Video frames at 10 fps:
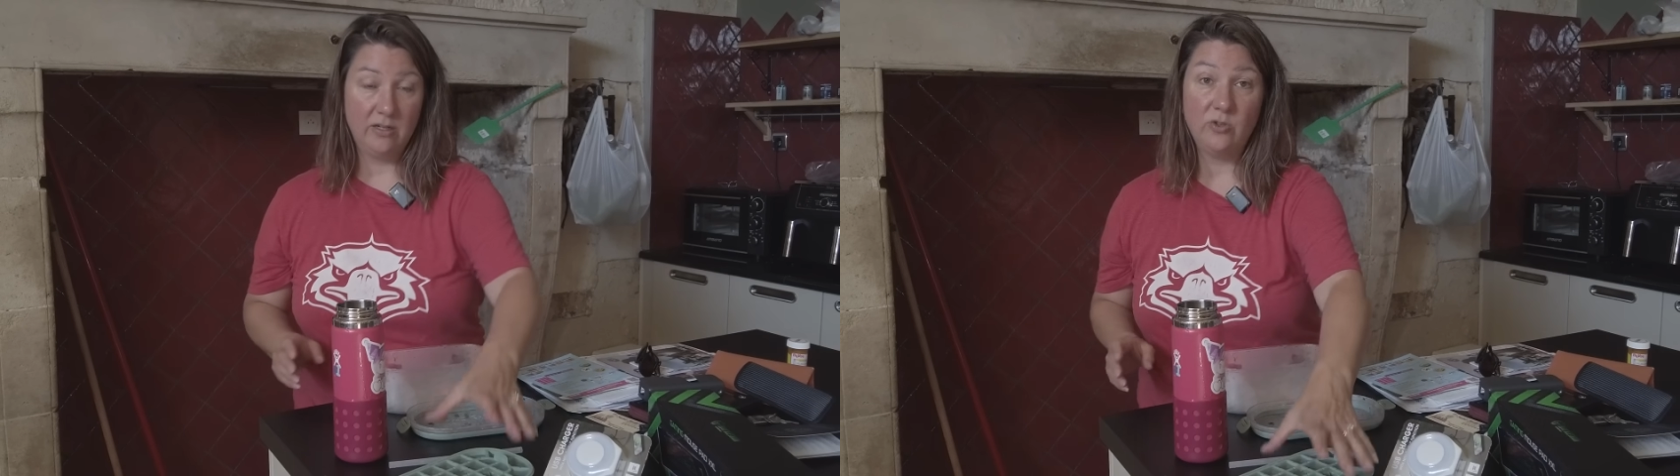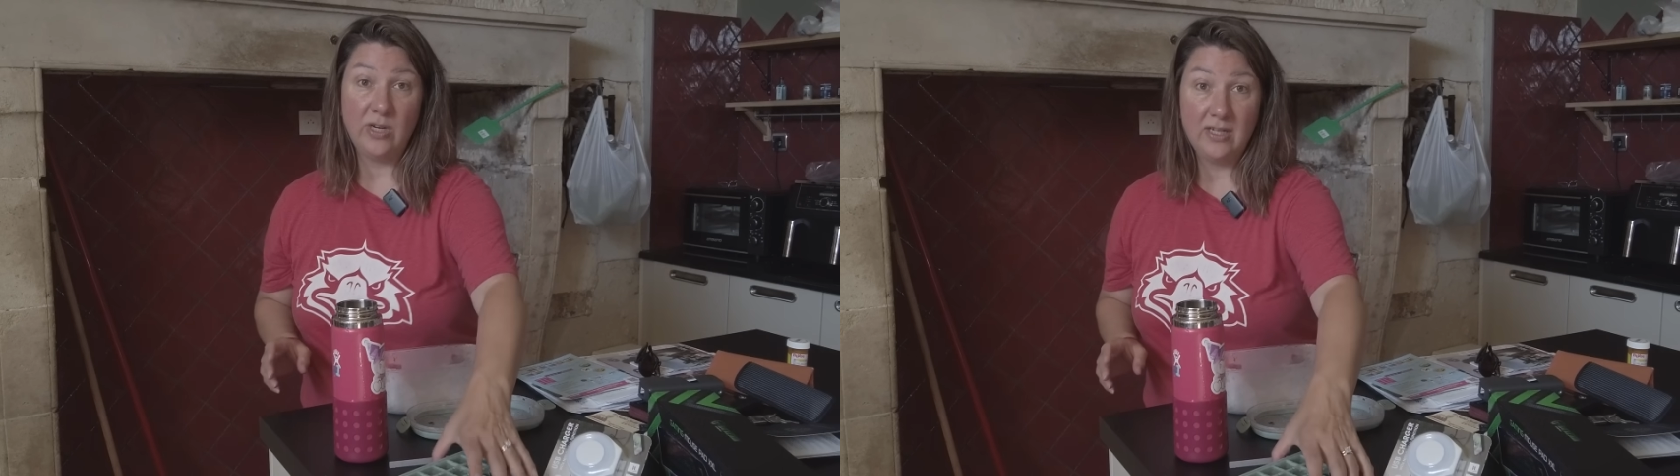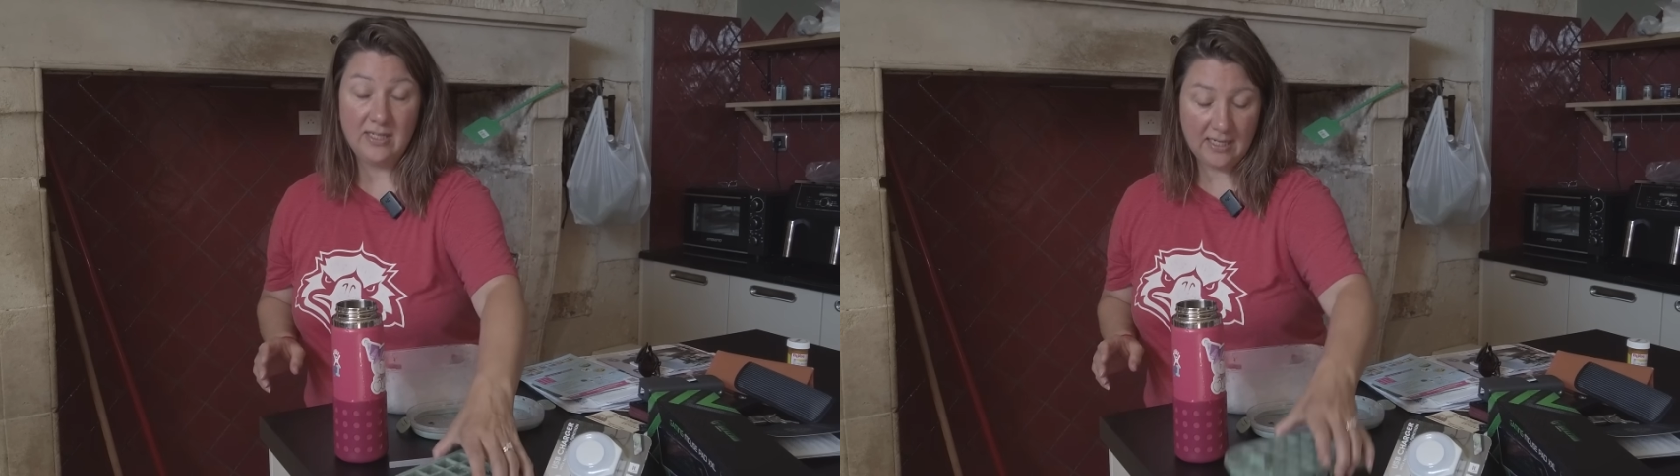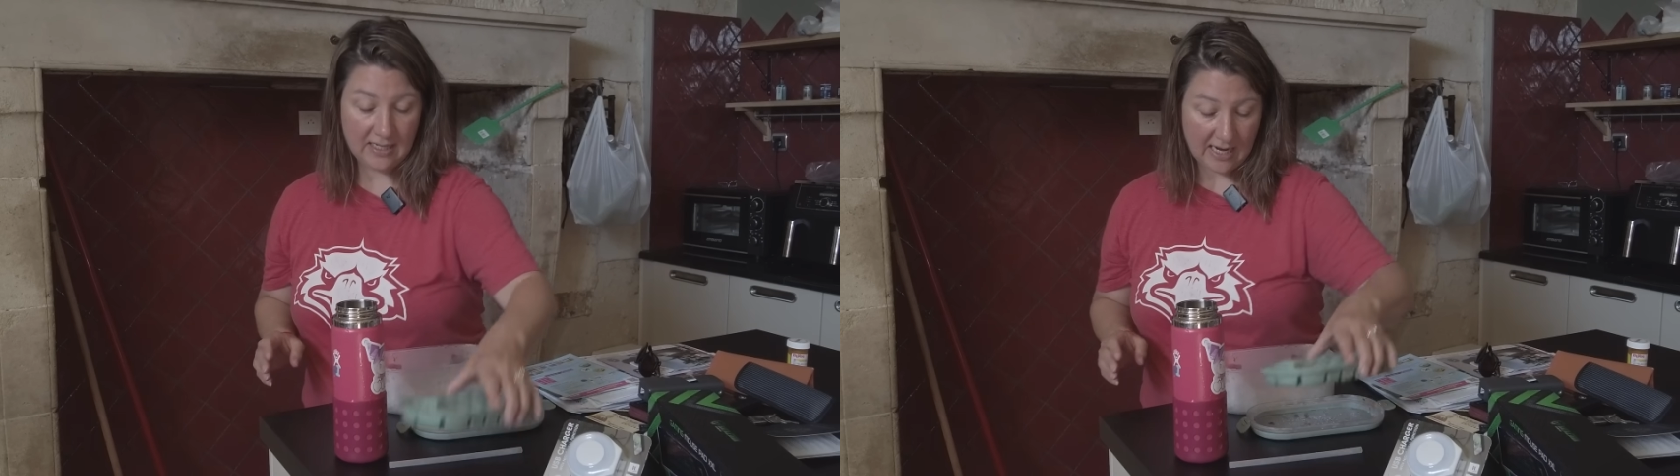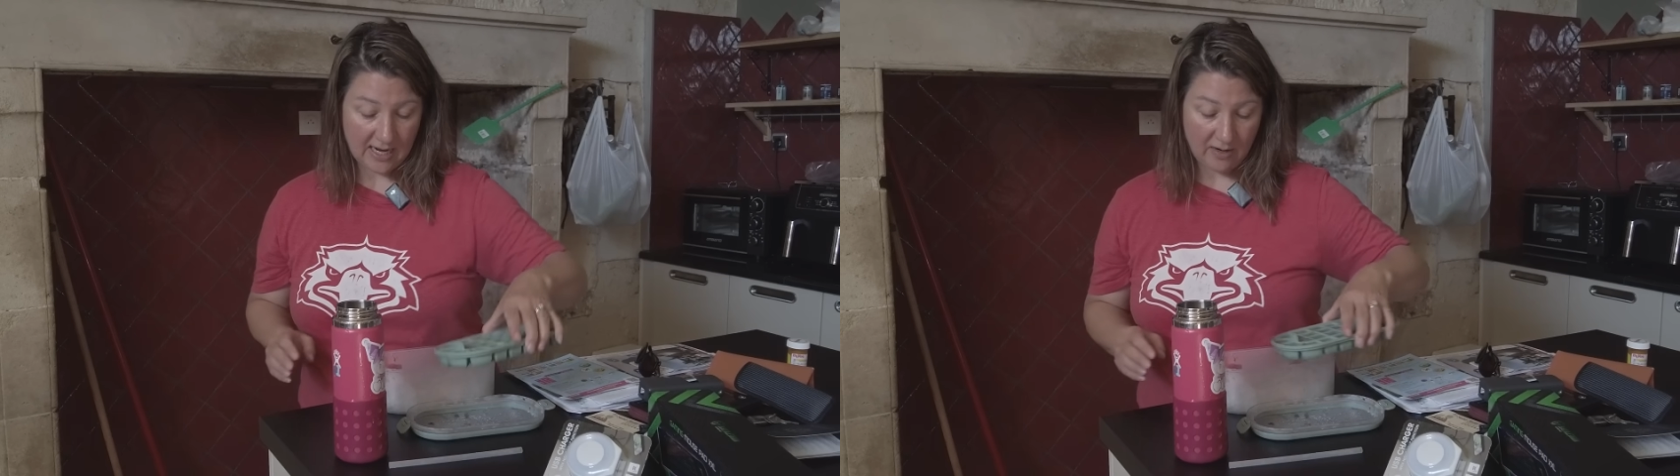drink
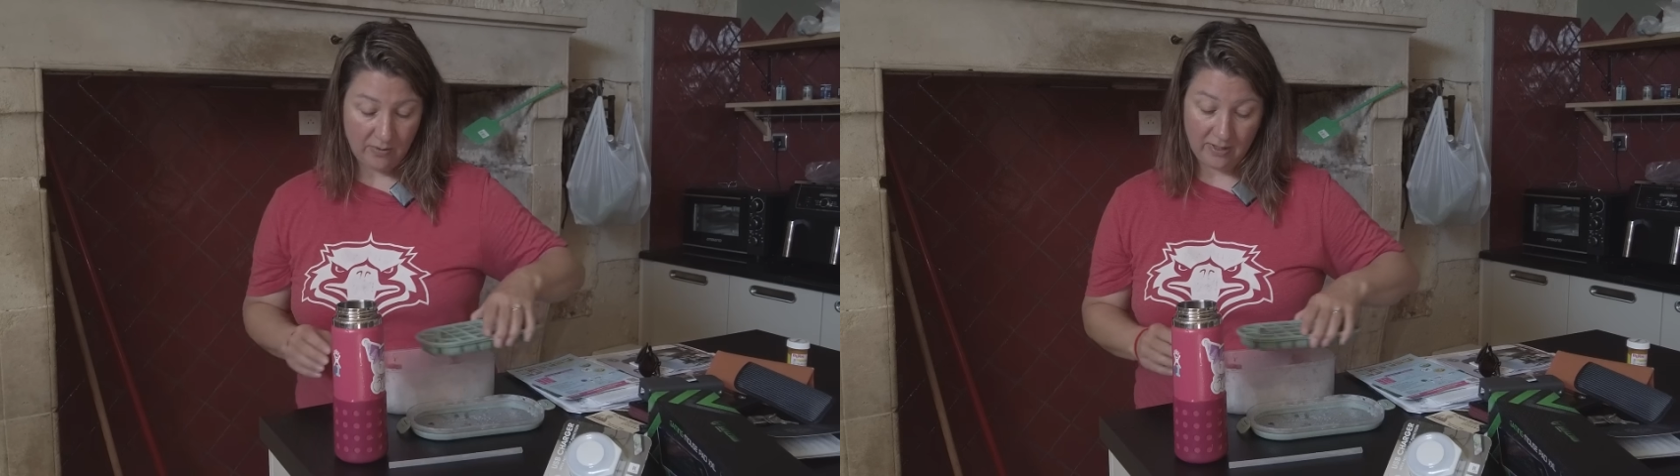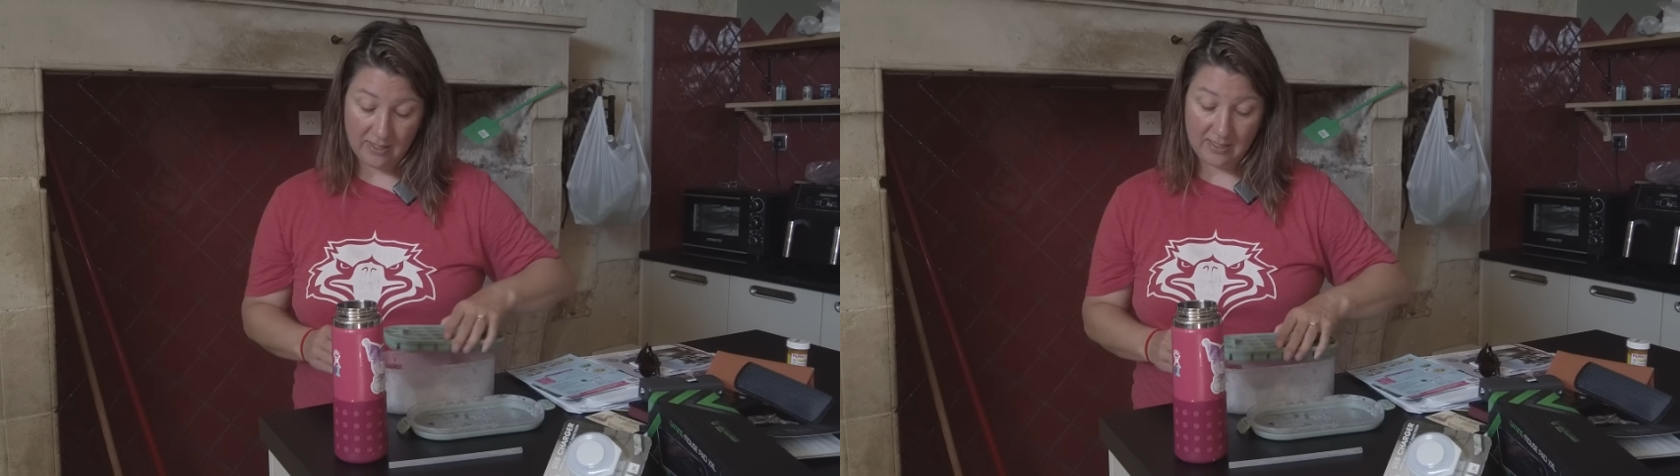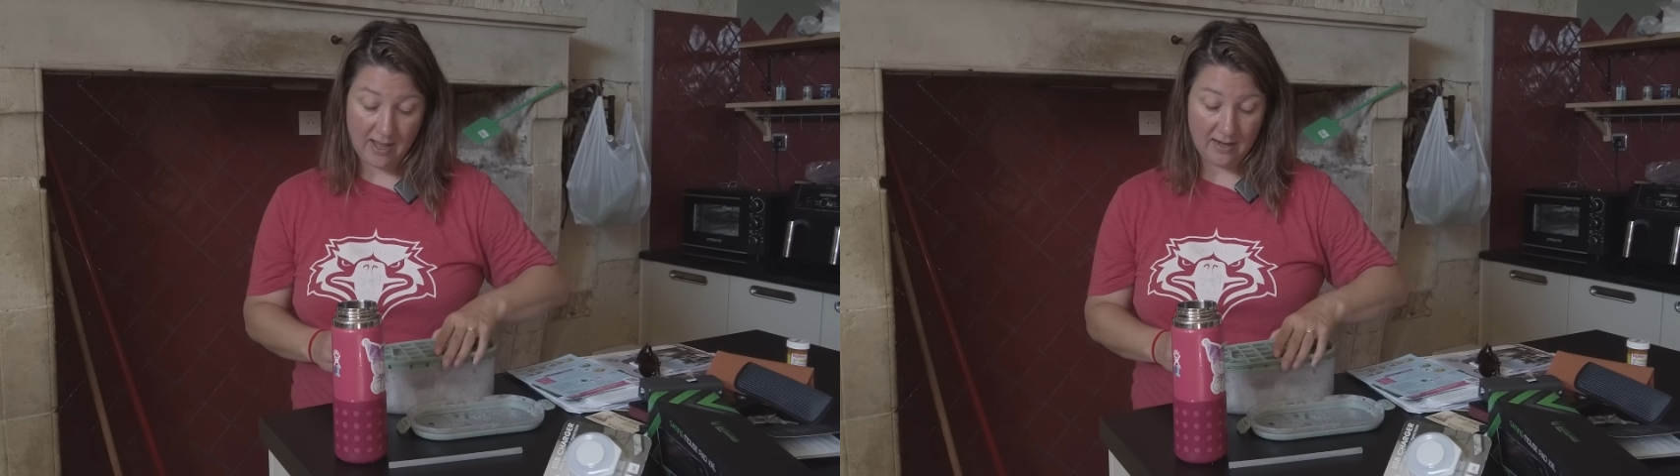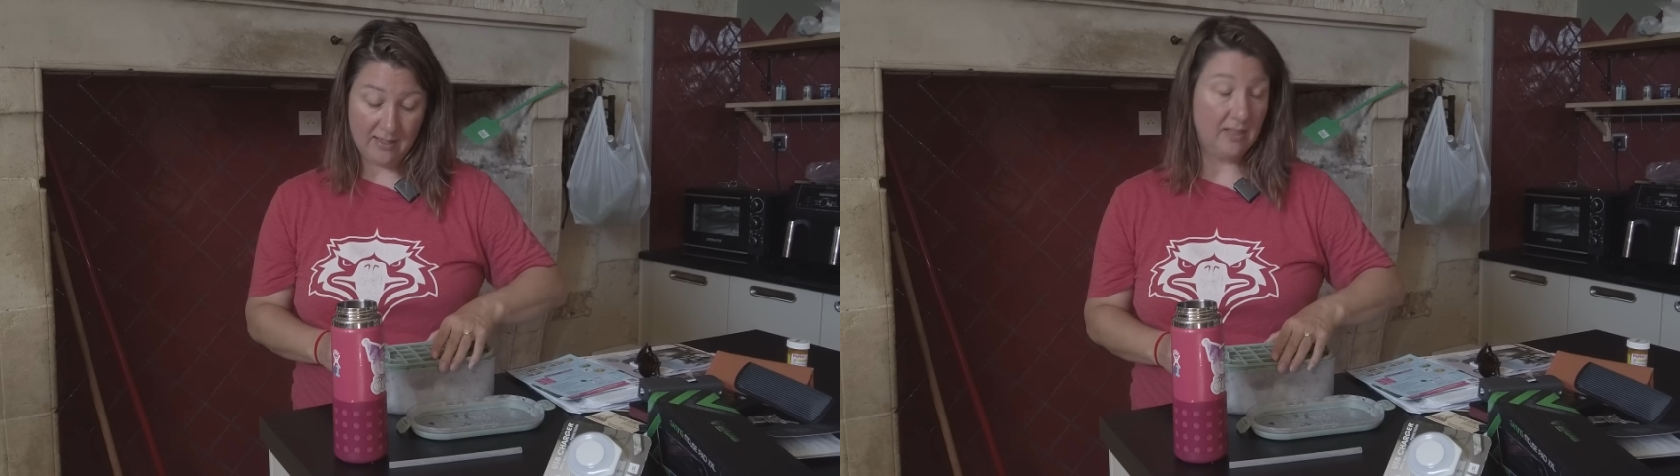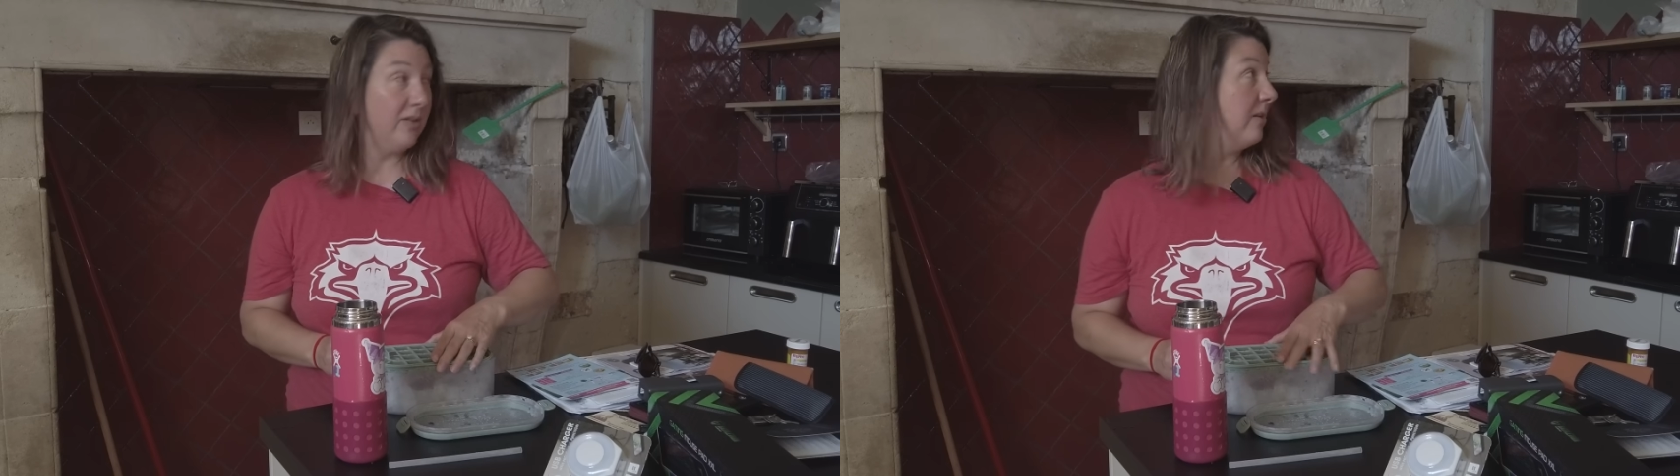today, with as hot
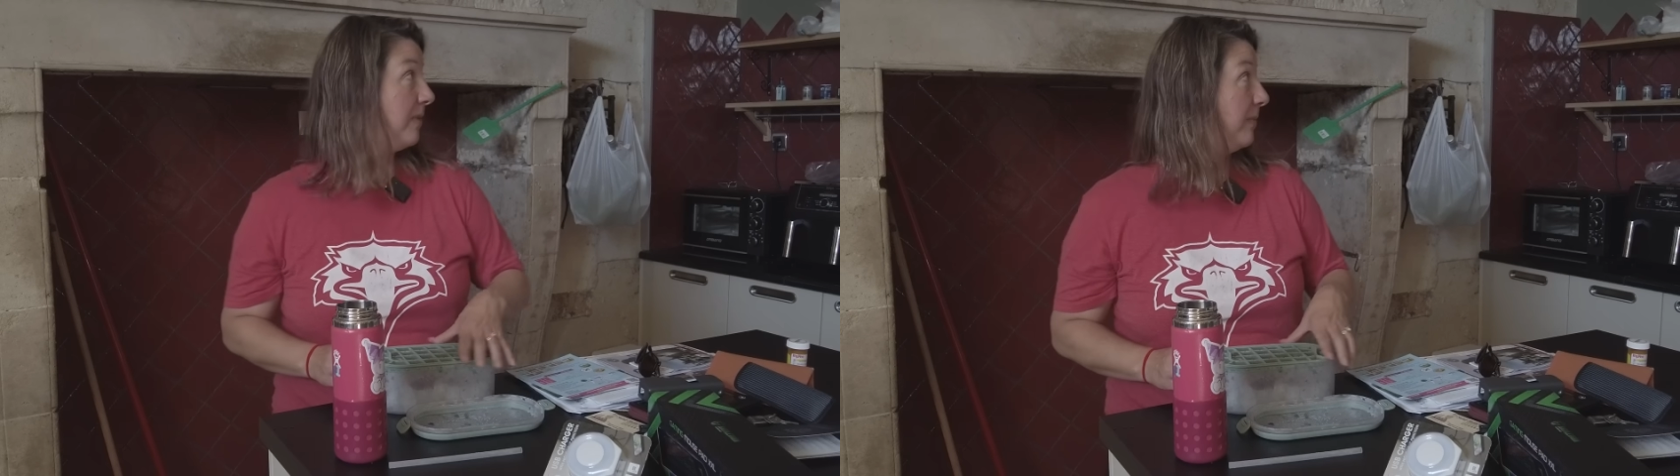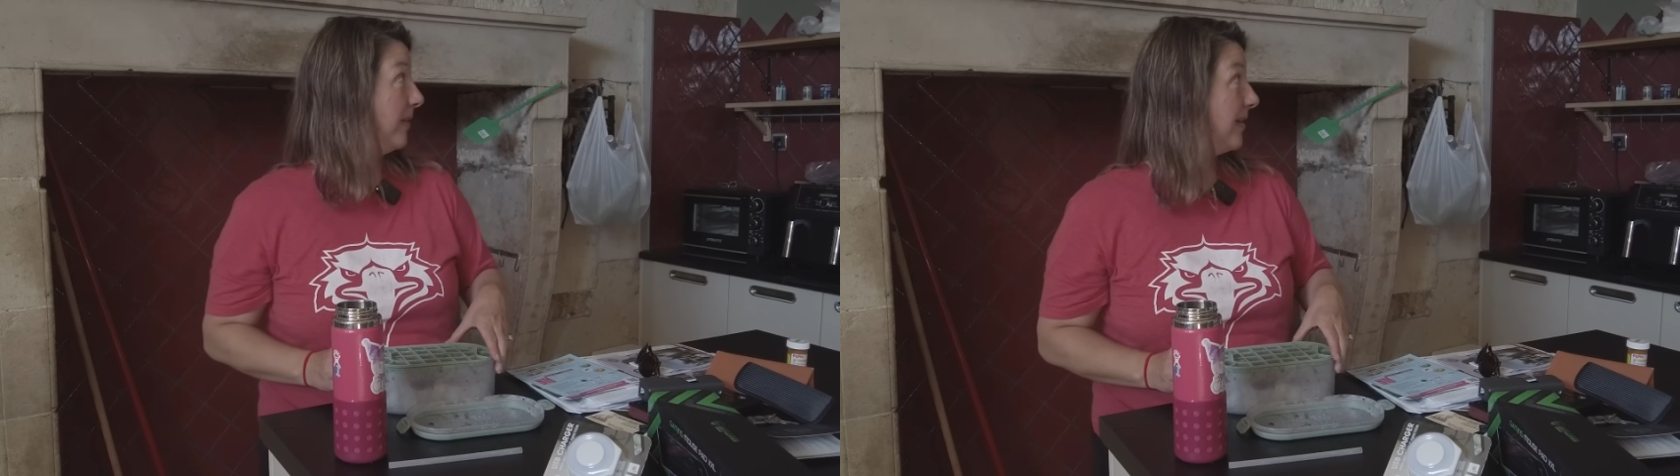as it's going to be,